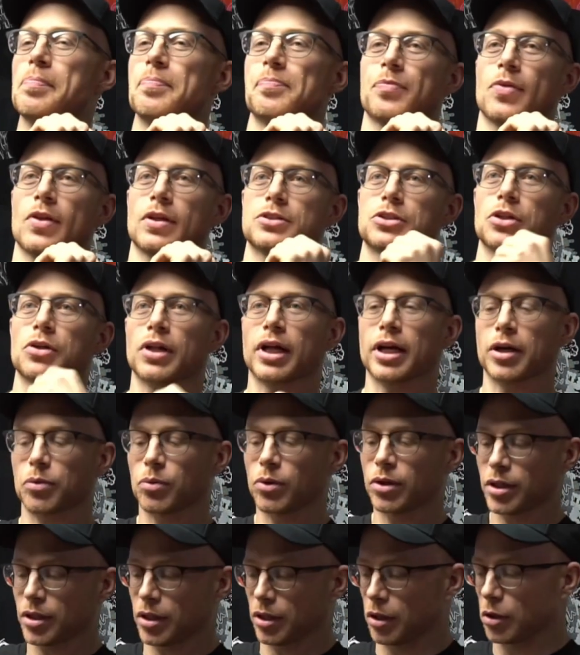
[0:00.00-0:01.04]
So like one
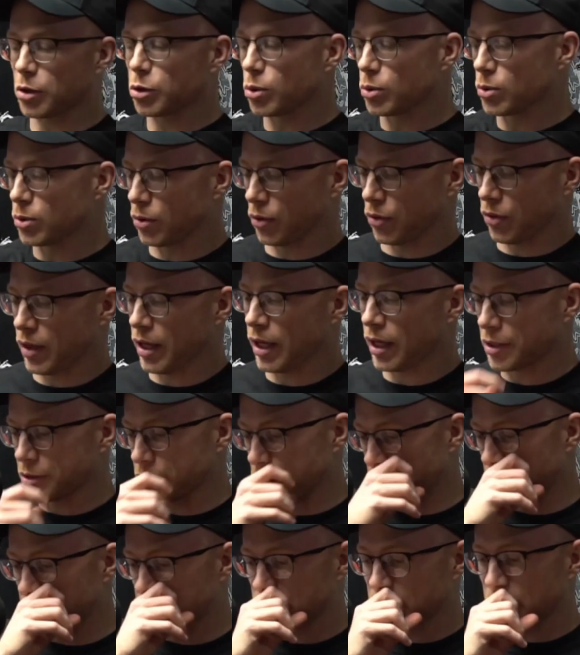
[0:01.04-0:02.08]
of the cooler things
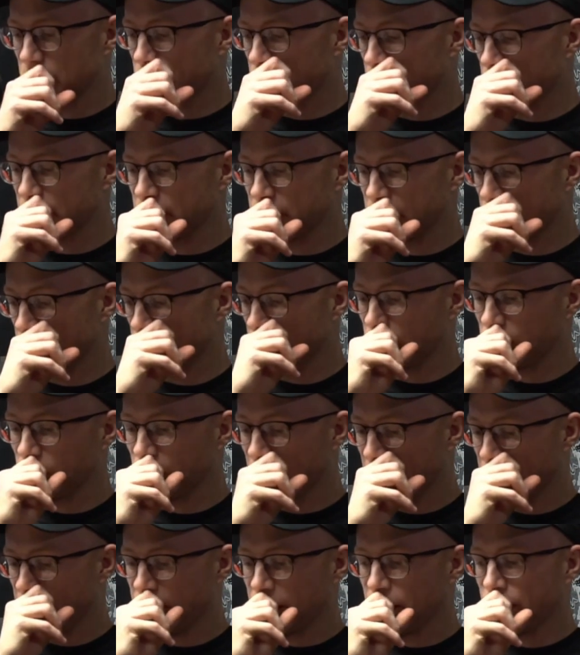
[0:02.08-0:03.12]
we've started to do,
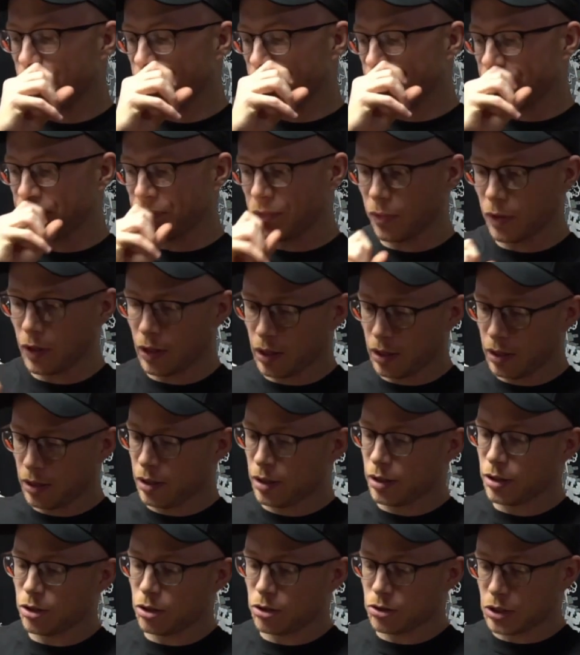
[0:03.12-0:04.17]

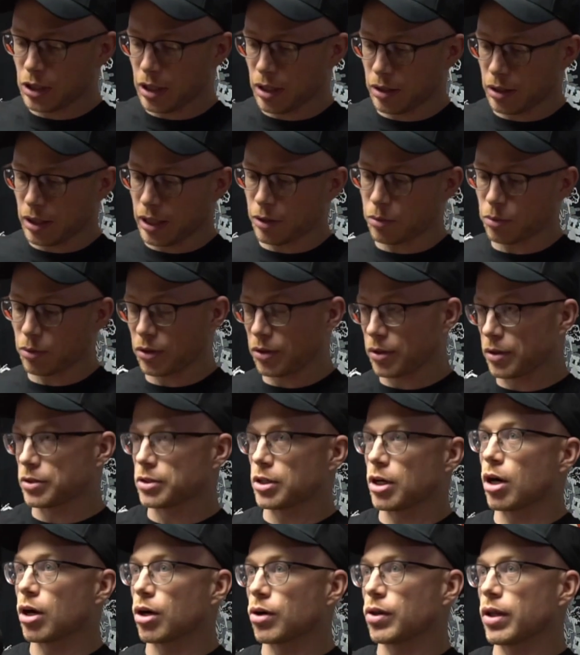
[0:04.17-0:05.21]
you're talking like with
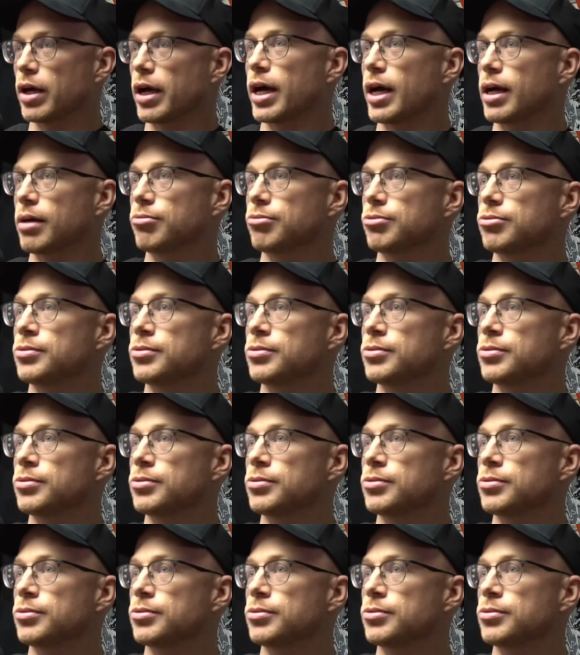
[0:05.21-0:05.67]
guitar live.